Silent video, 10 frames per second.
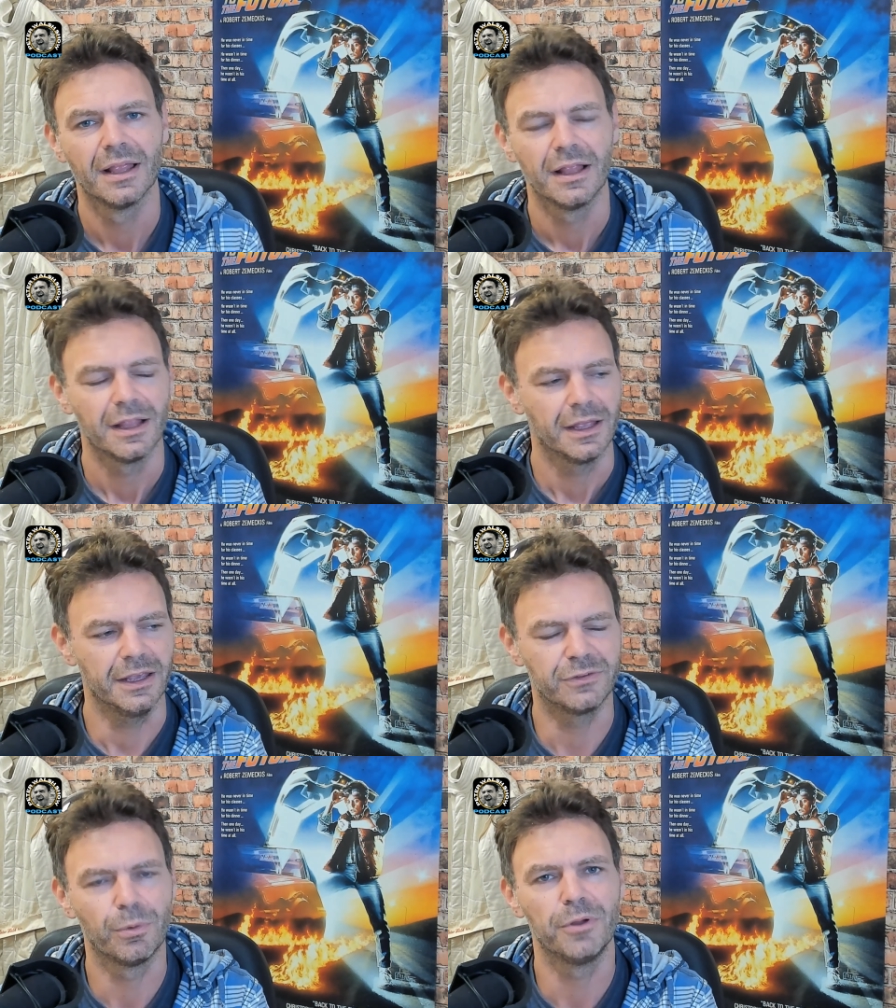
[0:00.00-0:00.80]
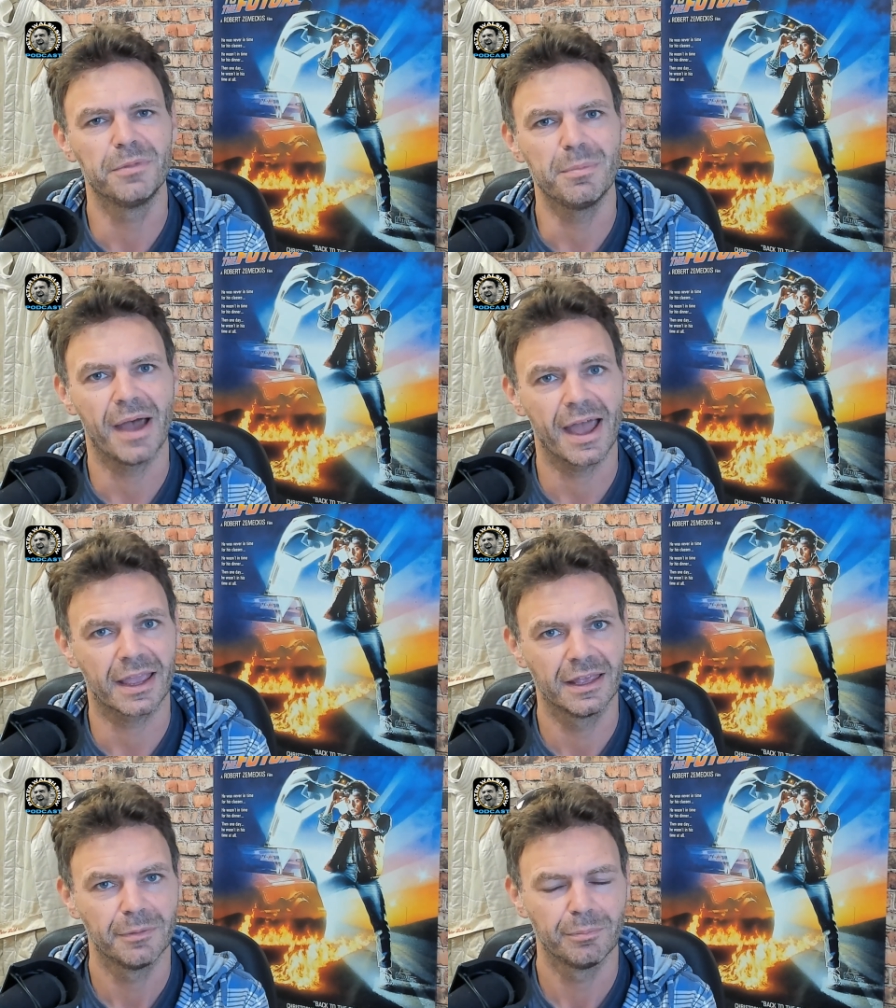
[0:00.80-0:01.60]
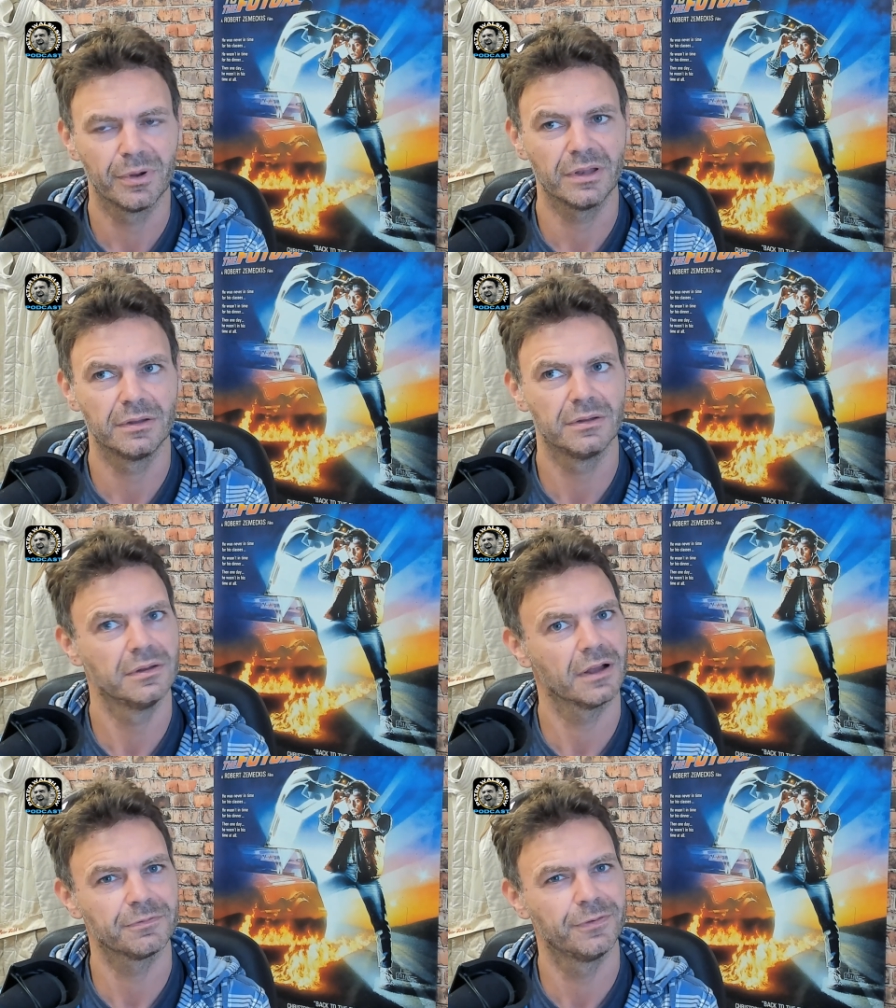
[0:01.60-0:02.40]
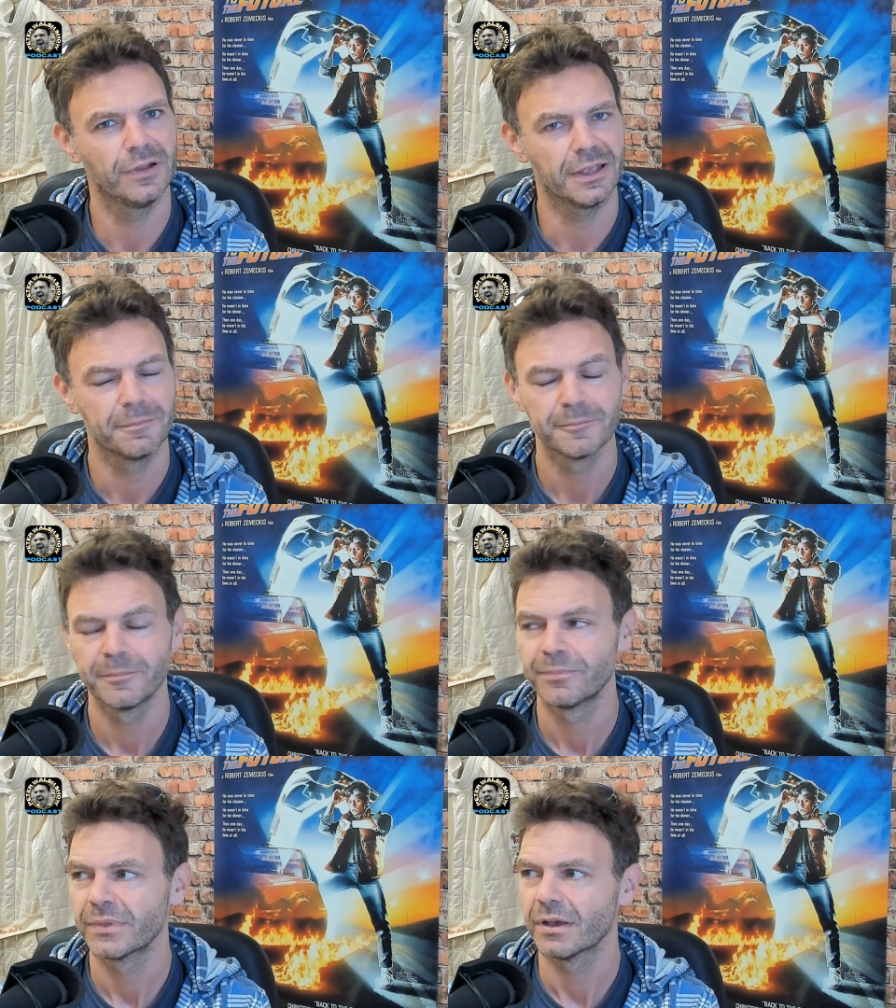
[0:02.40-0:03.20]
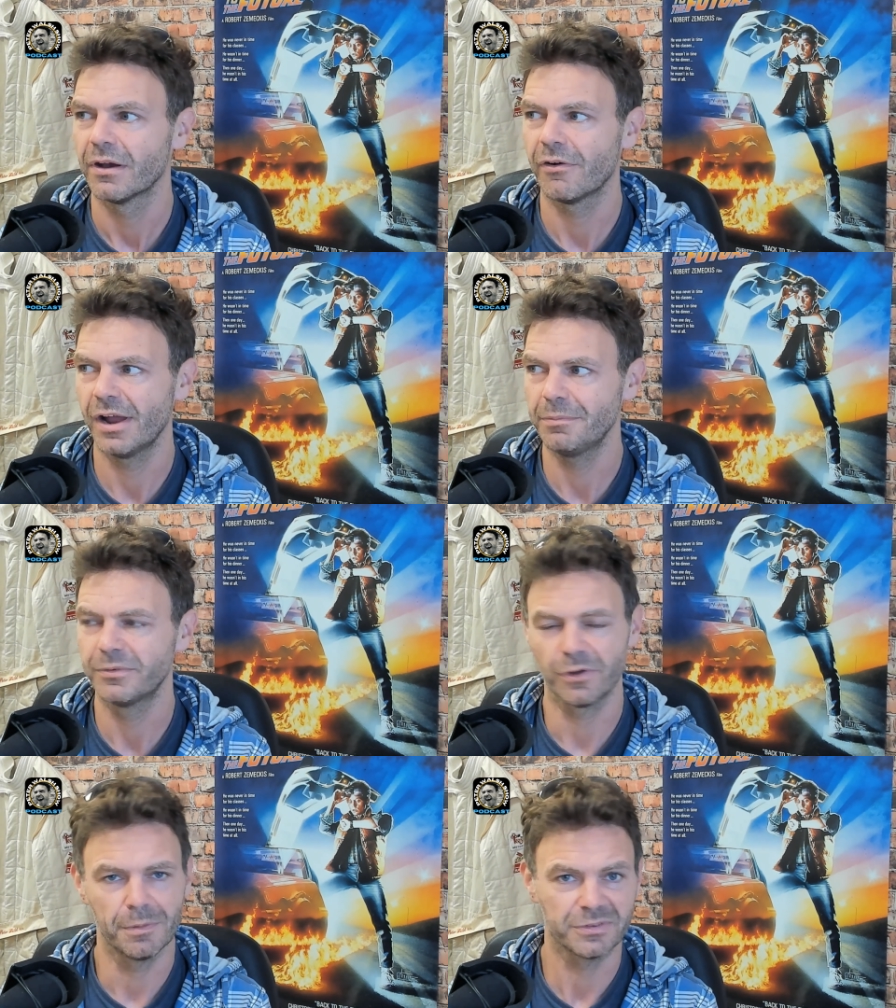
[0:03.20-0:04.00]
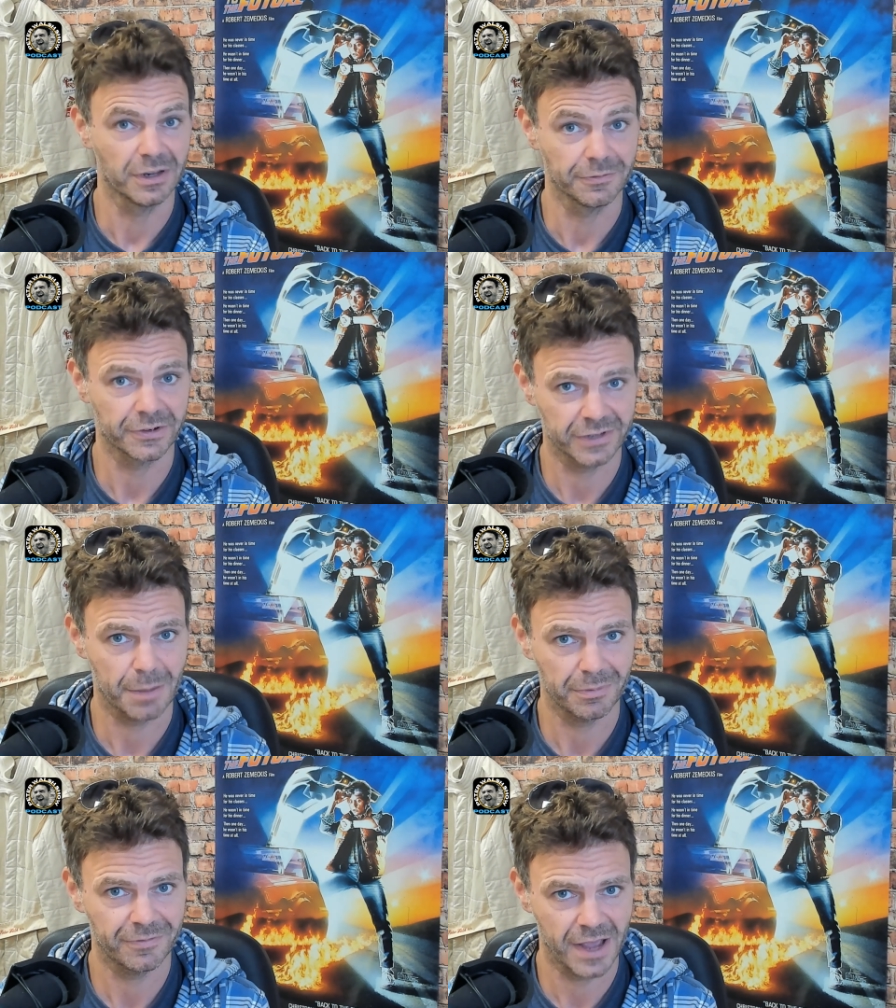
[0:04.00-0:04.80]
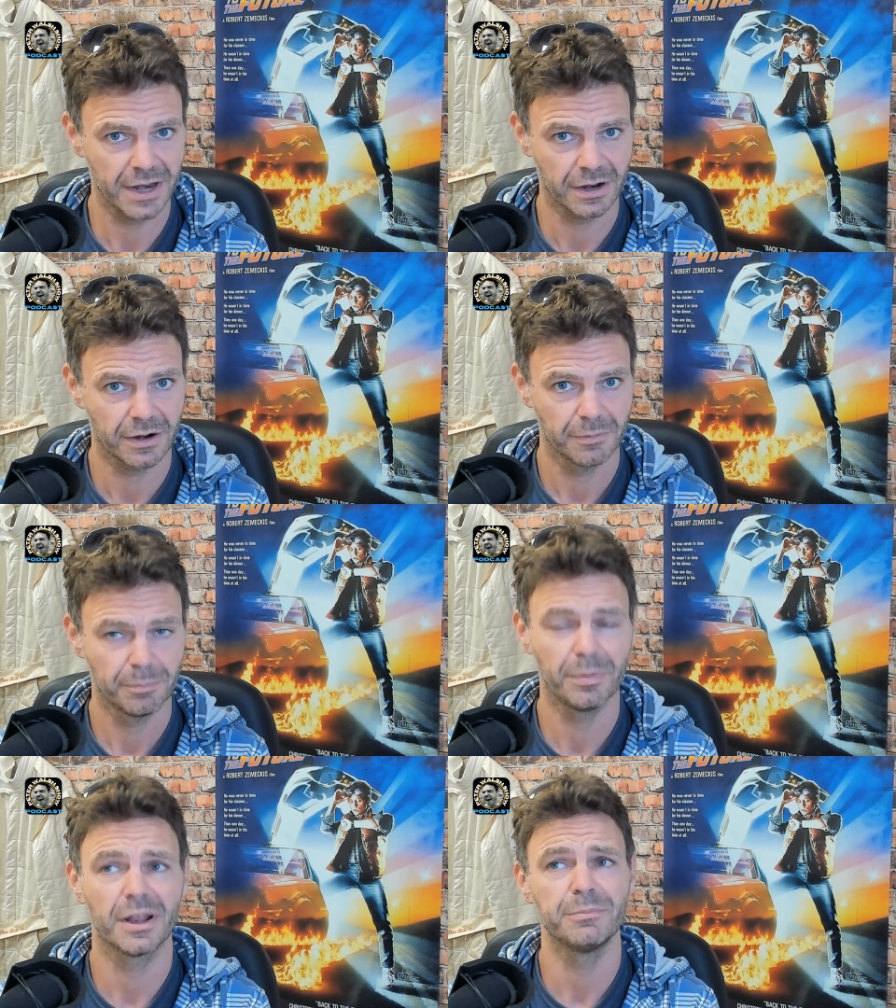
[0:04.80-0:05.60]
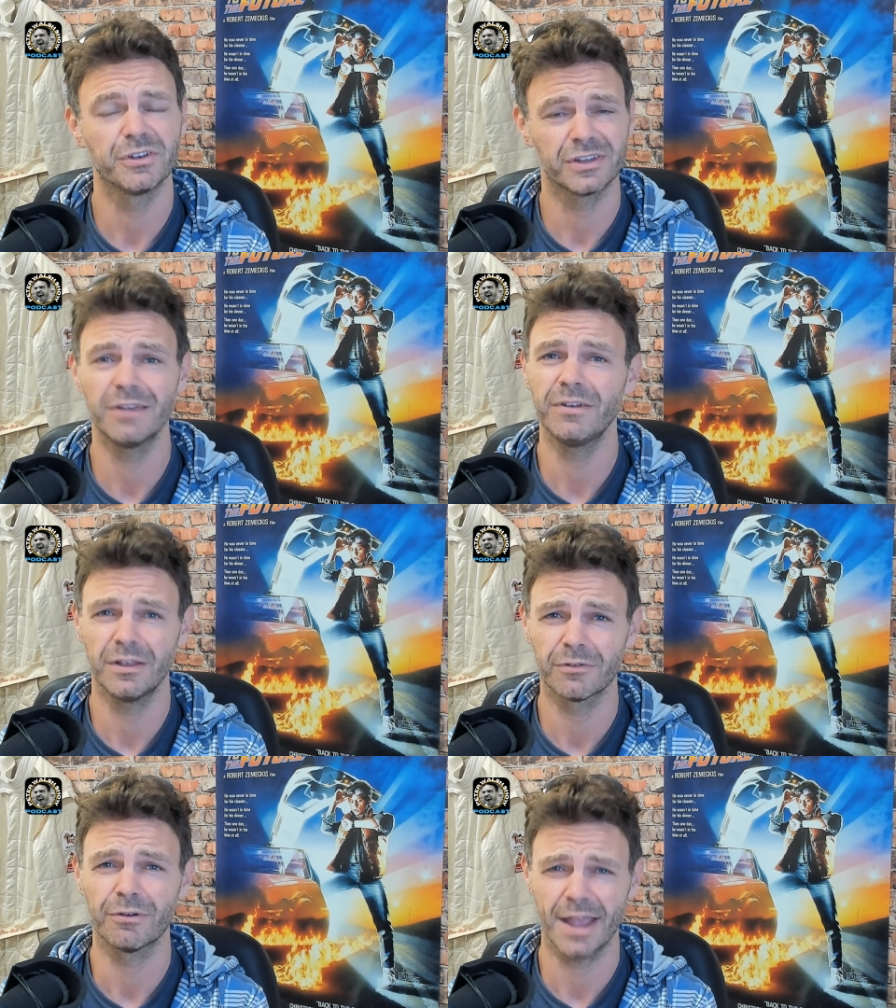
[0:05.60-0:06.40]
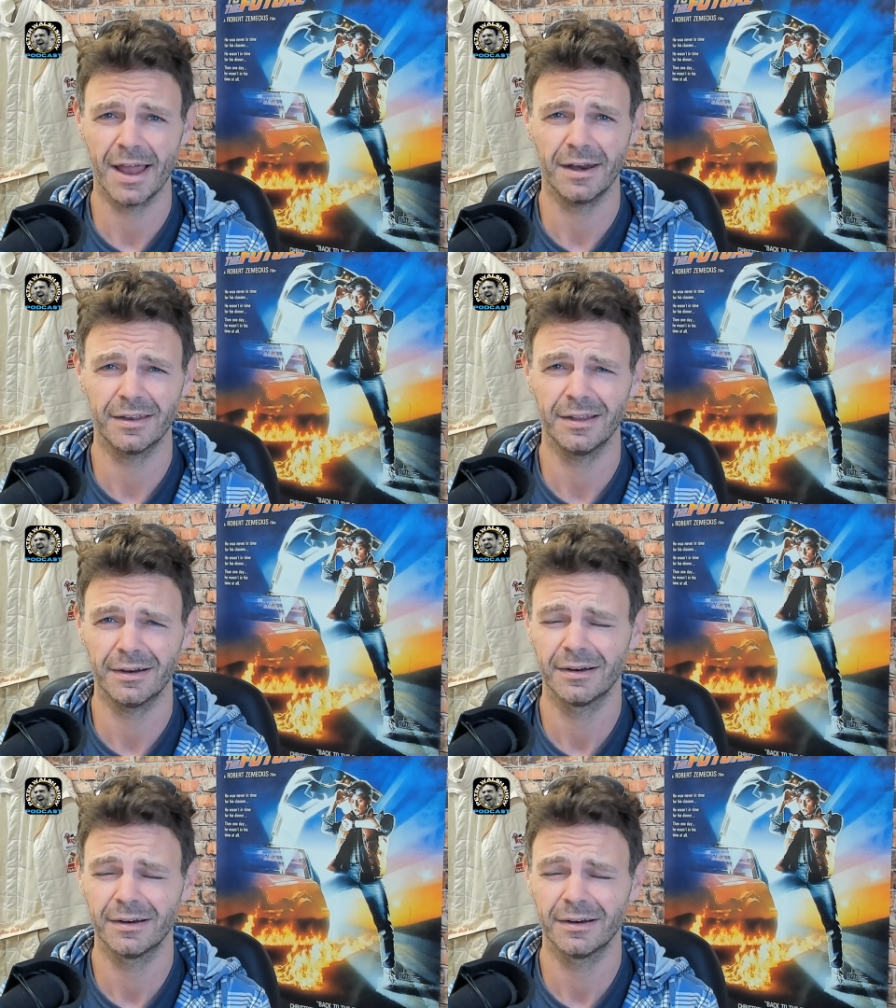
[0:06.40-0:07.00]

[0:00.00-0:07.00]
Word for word: he's won me back, but not fully. All right, so I'm still a Verstappen fan here, but I'm just giving you the reality here.